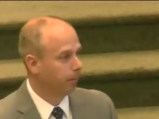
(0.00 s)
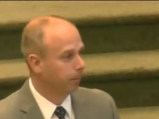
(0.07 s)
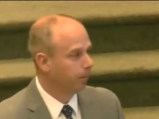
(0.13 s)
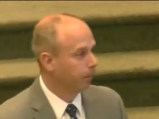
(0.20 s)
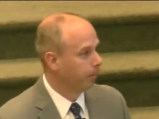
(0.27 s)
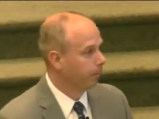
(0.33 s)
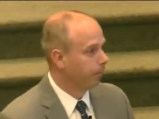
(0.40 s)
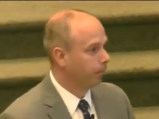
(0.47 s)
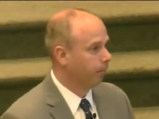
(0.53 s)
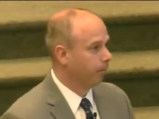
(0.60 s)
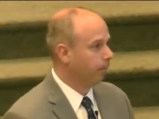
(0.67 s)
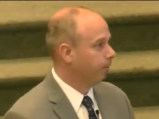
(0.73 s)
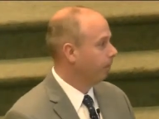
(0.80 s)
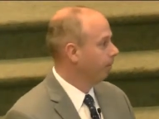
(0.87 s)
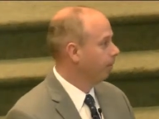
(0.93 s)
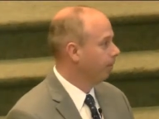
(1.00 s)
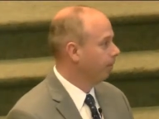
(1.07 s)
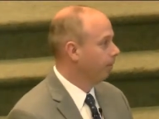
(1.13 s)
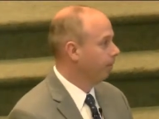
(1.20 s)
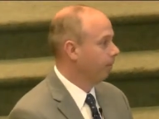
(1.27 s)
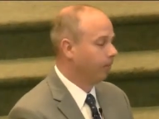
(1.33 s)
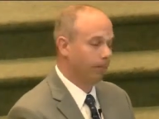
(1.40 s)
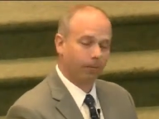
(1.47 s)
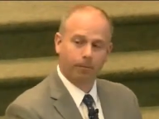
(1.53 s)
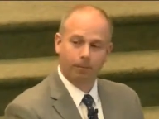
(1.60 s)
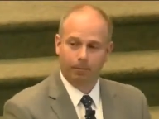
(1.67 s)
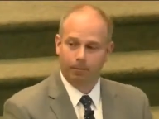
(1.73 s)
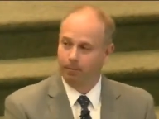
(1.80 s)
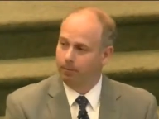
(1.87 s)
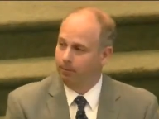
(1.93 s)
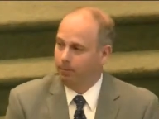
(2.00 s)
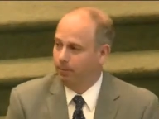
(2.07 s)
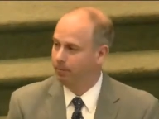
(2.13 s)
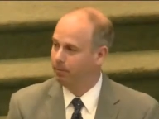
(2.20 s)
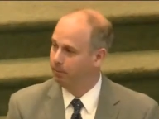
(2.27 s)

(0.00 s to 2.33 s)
Nothing is said.